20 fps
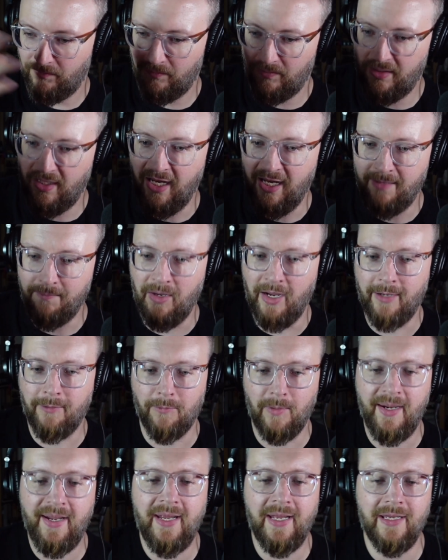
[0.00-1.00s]
game I
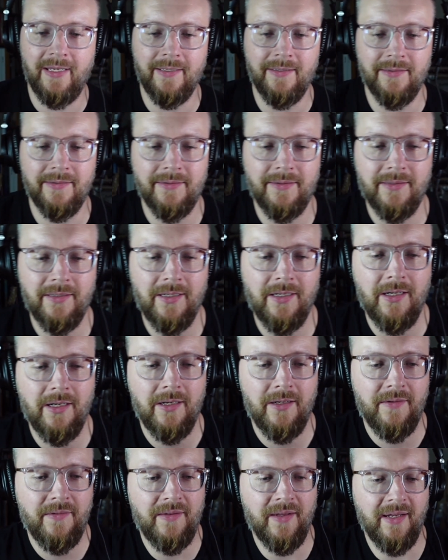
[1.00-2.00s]
ran
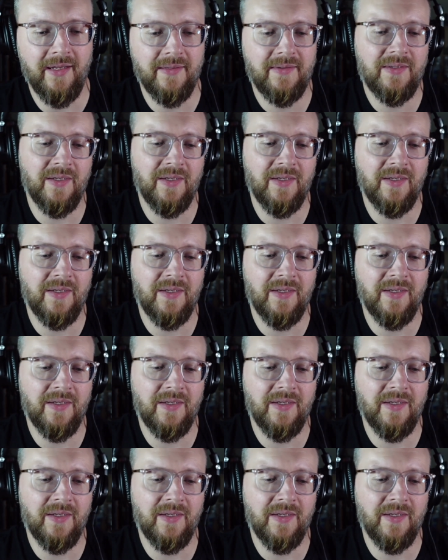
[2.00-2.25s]
that